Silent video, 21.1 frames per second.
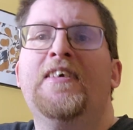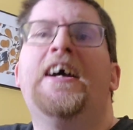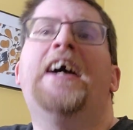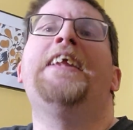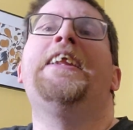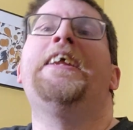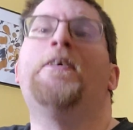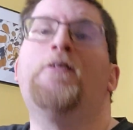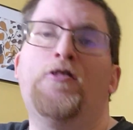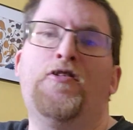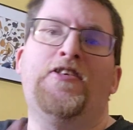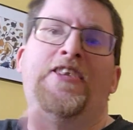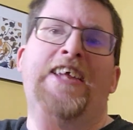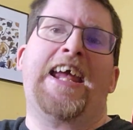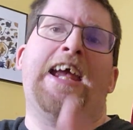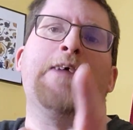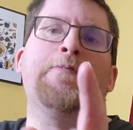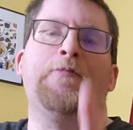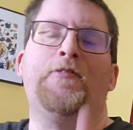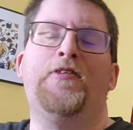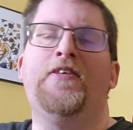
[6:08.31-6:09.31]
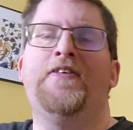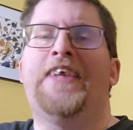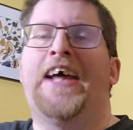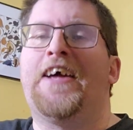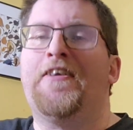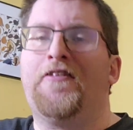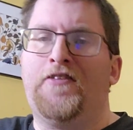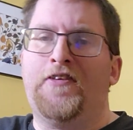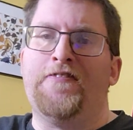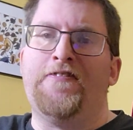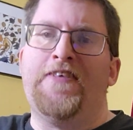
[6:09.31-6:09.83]
and they were stamped.
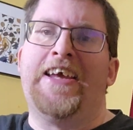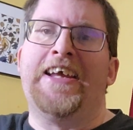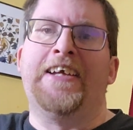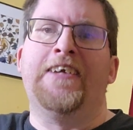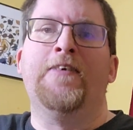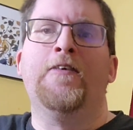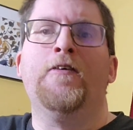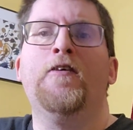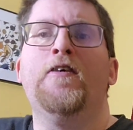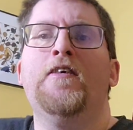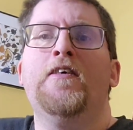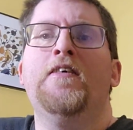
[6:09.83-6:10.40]
That's the thing.